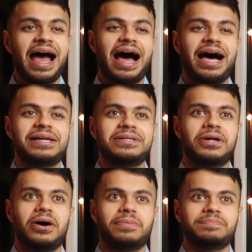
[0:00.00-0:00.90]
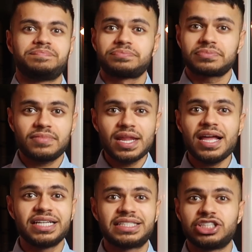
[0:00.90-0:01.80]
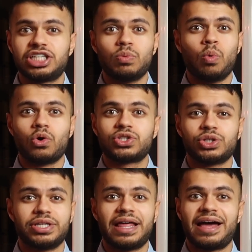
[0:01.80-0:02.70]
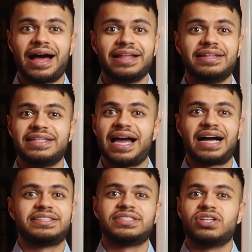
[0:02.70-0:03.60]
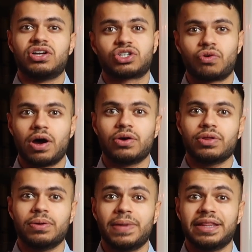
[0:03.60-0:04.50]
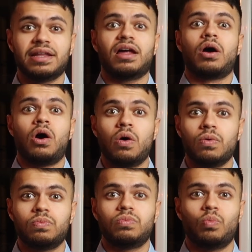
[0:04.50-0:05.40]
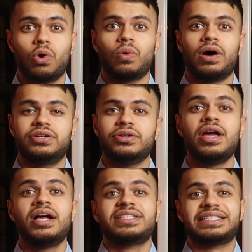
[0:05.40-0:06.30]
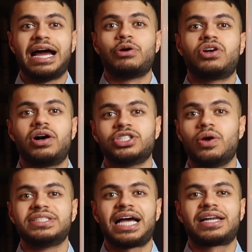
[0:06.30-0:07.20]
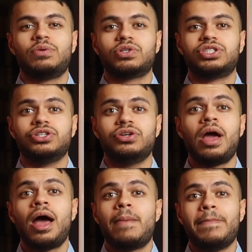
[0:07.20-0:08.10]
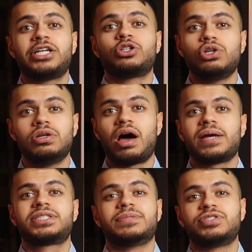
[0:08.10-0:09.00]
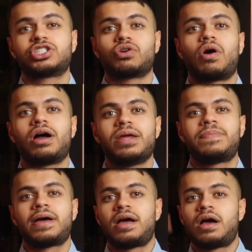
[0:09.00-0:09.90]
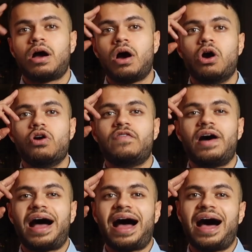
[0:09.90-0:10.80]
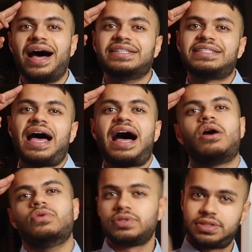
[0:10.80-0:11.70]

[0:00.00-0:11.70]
and essentially walks in there, and then the actor starts crying on them, and they're like, oh, what do I do? So now you guys know exactly what to do. Make sure you like, subscribe, over and out.